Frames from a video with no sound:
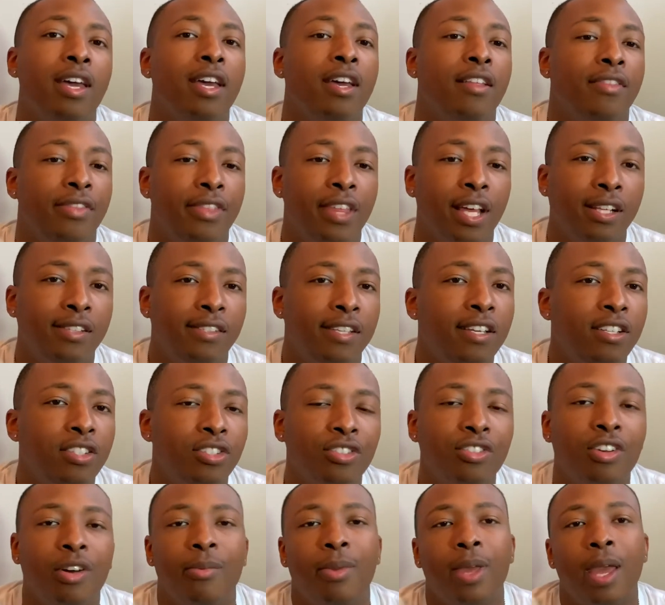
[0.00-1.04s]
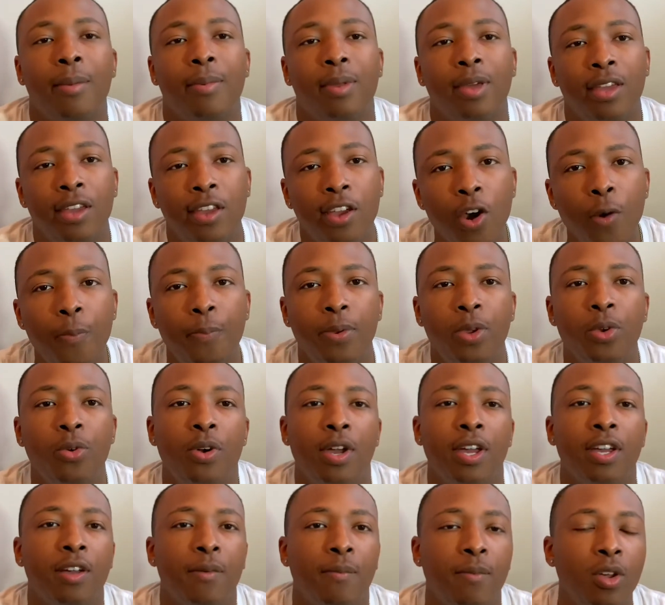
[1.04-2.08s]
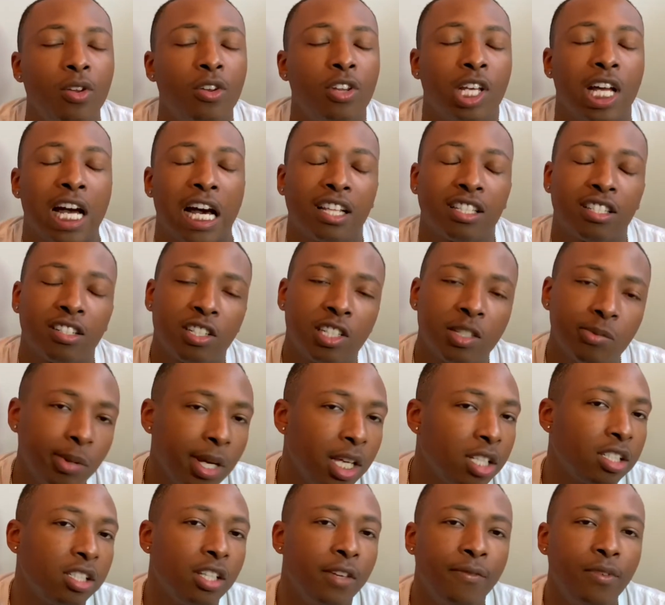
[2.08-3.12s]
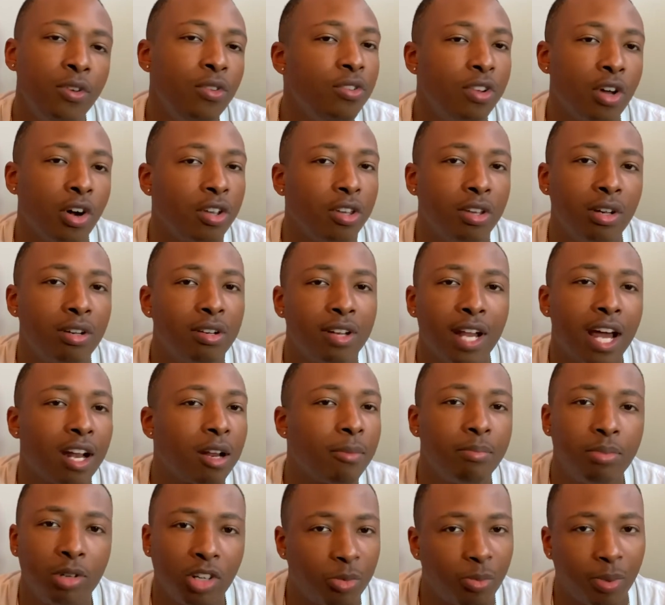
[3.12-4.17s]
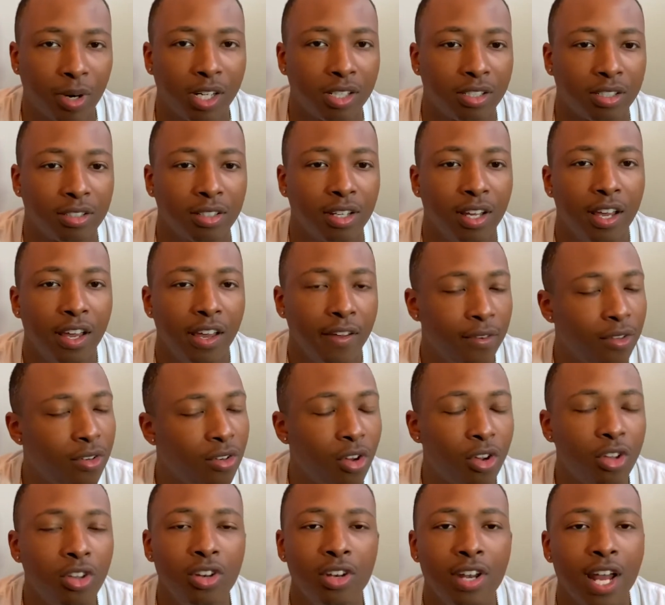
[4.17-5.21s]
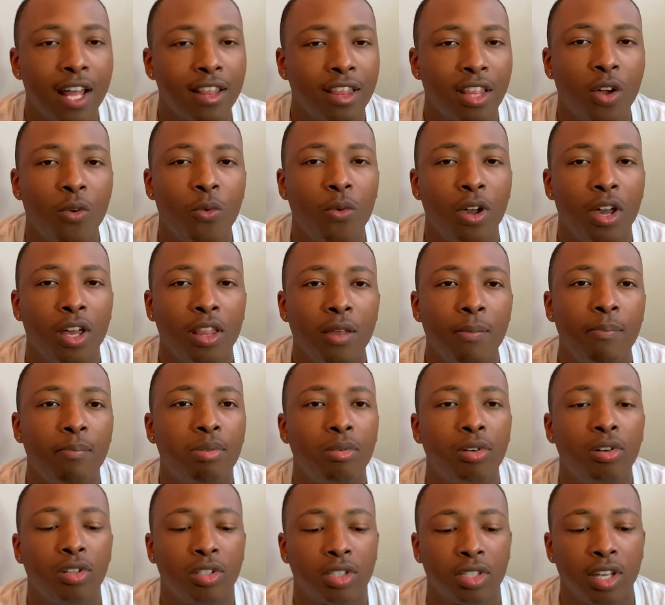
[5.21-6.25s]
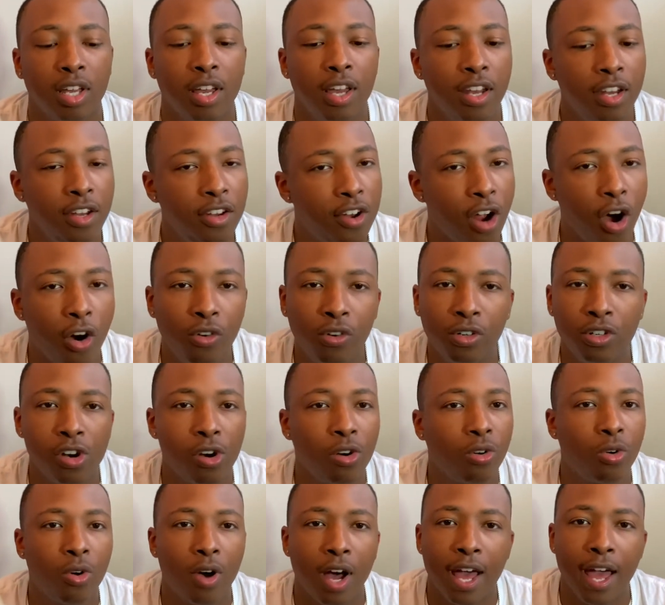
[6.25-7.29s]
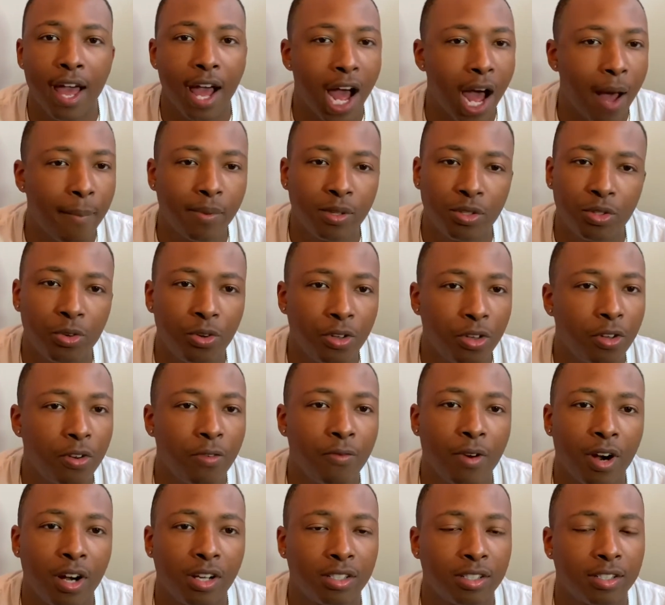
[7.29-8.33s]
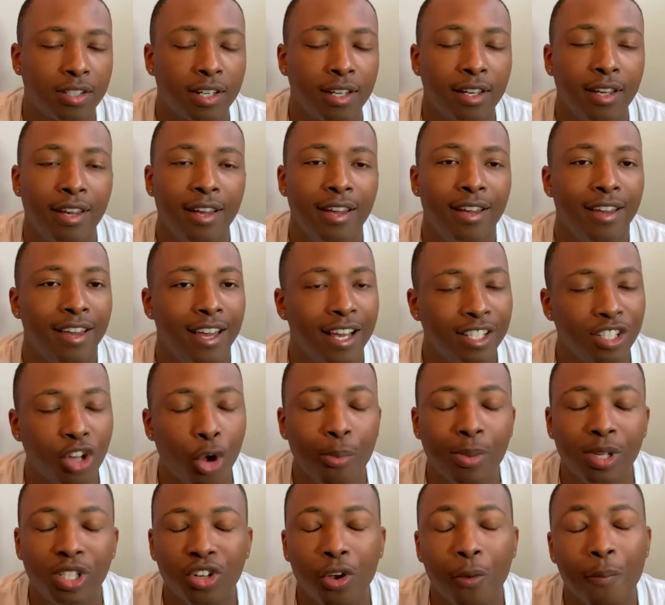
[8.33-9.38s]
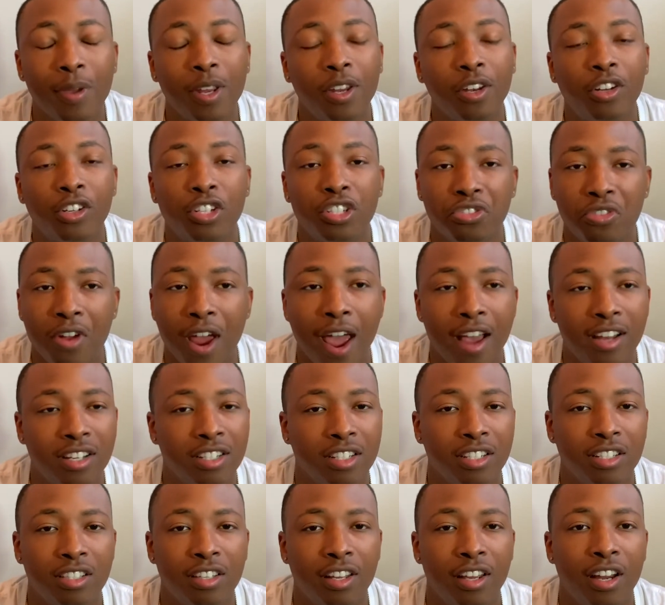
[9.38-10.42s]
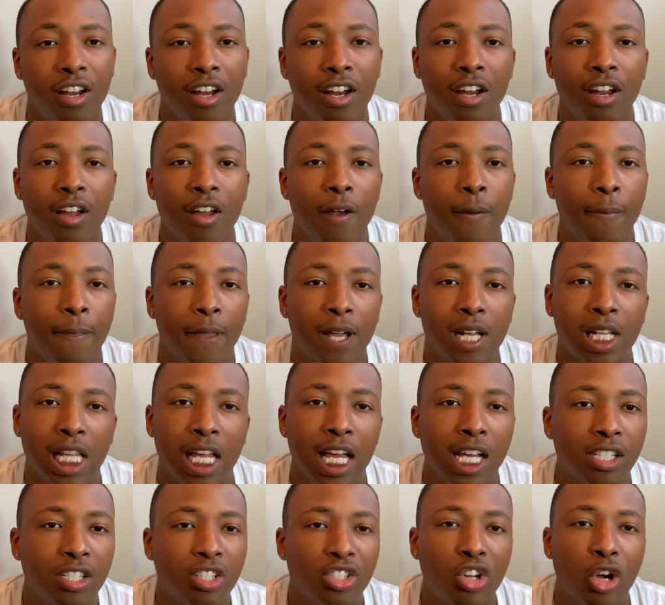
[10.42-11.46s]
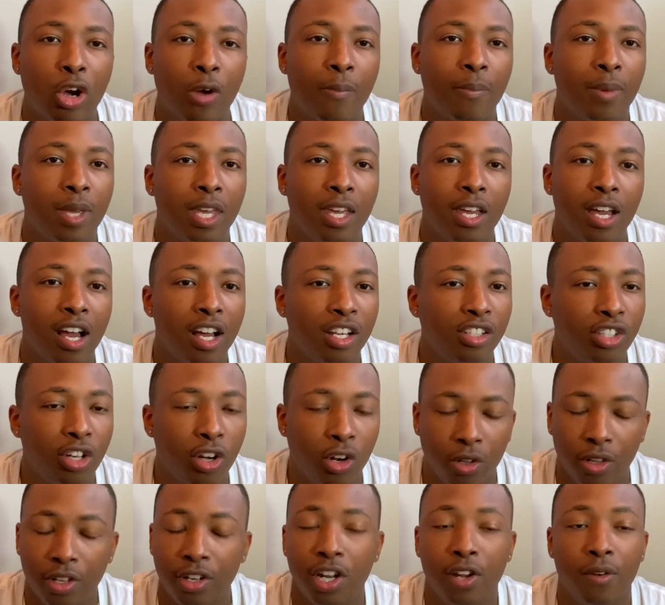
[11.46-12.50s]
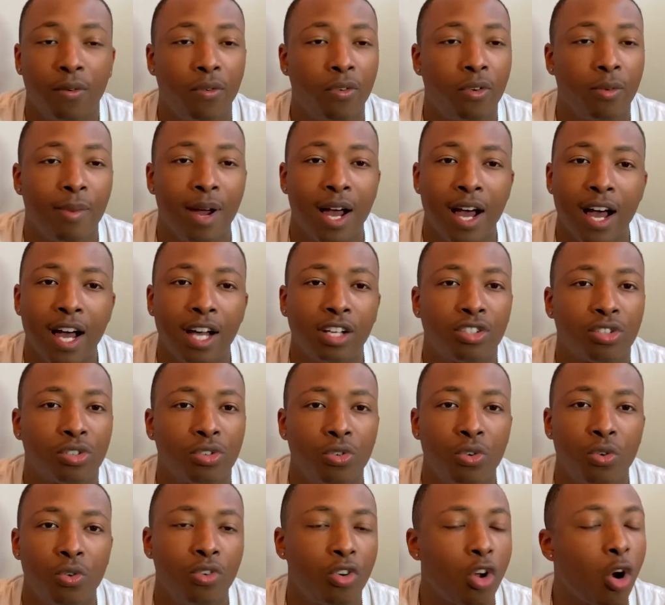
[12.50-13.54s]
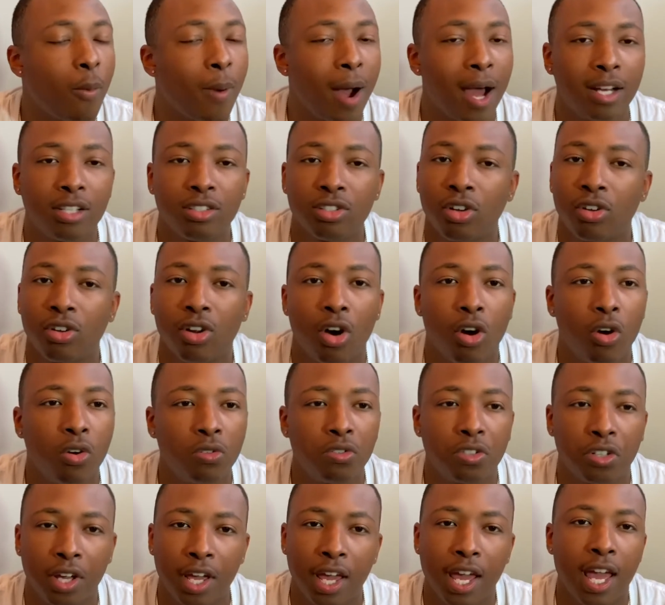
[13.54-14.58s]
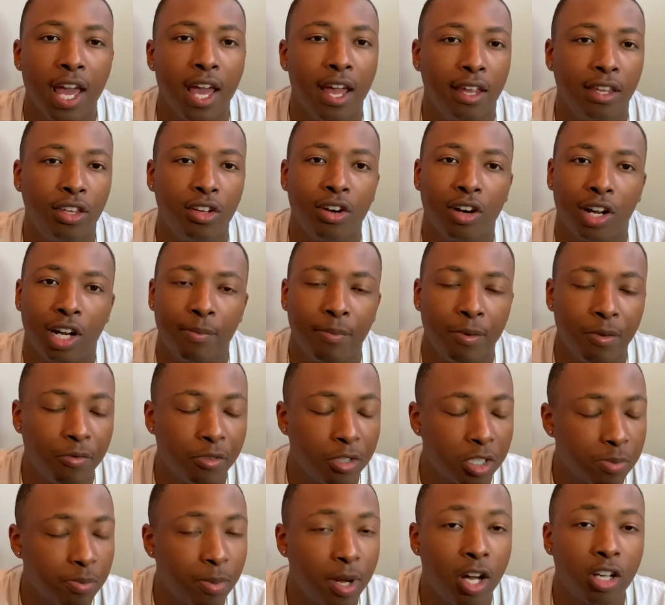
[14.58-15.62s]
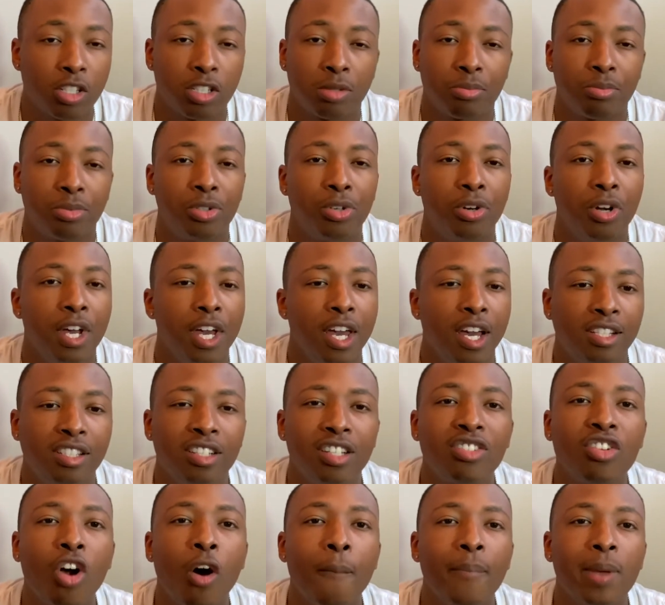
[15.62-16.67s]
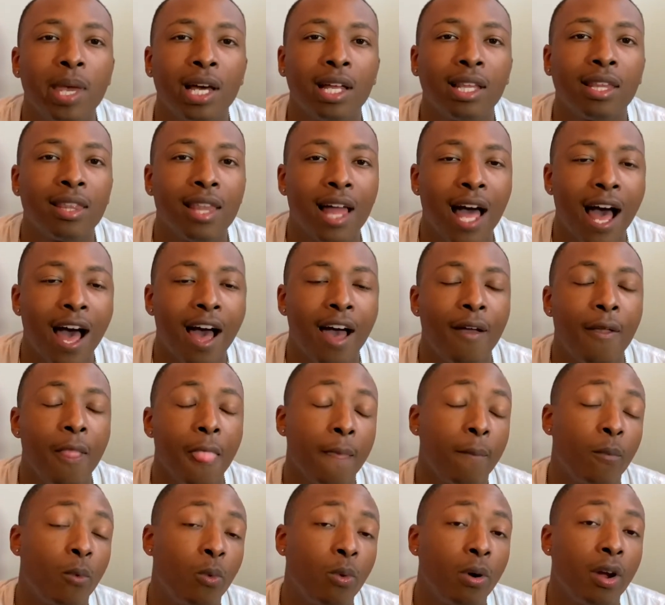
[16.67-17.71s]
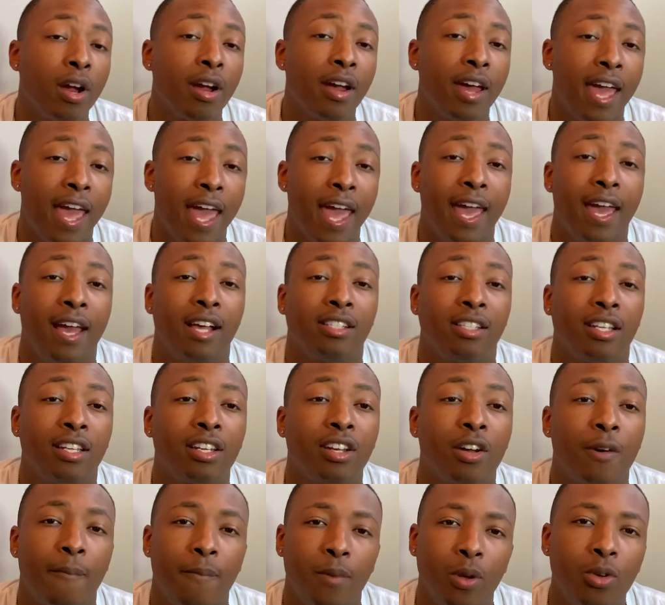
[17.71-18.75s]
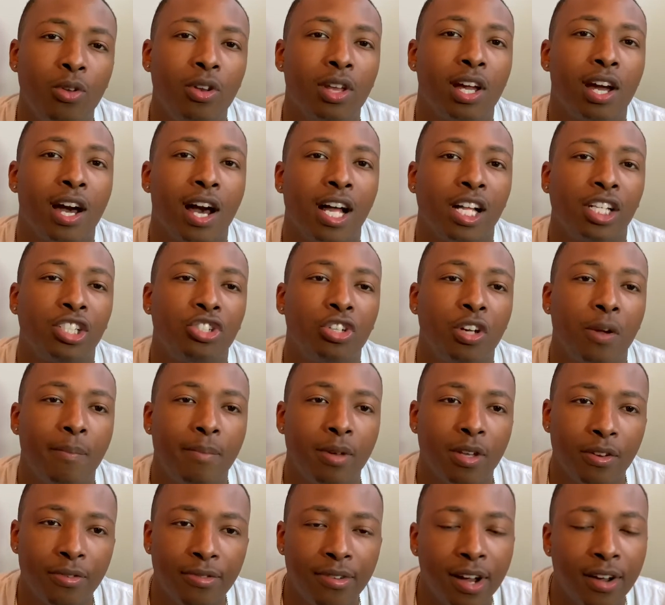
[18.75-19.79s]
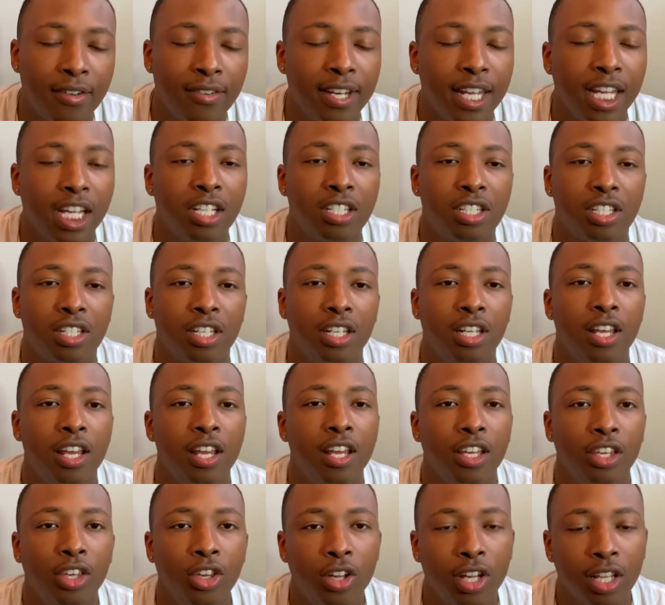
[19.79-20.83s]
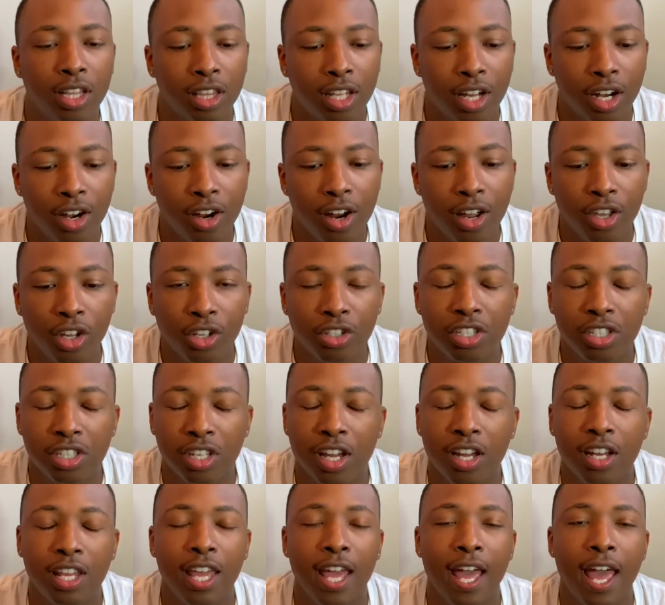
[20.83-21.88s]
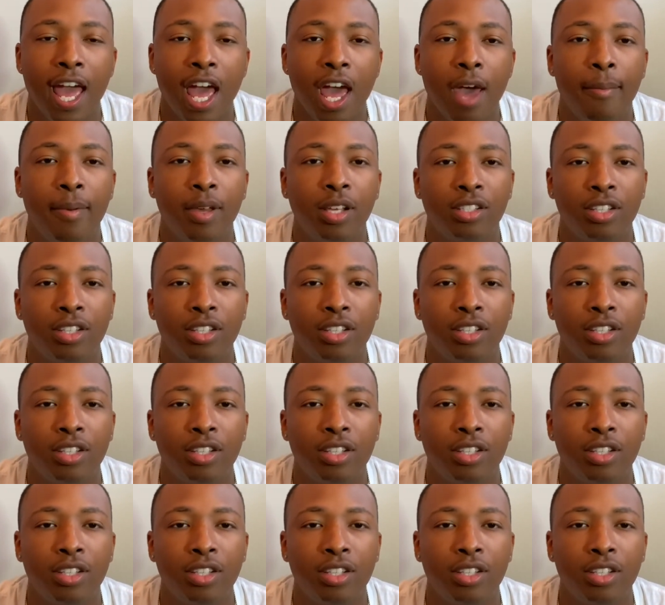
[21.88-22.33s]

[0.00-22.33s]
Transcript: that teacher's going to be able to help you in community college, especially if you know you're not a book person. If you know you're not that well in books, don't go and hop into a university. It's going to be so many distractions there. The class is going to be totally different from high school. Nobody's going to hold your hand. You got to be responsible. It's just going to be a lot. Whereas in community college, you can build a foundation. You can learn your study habits.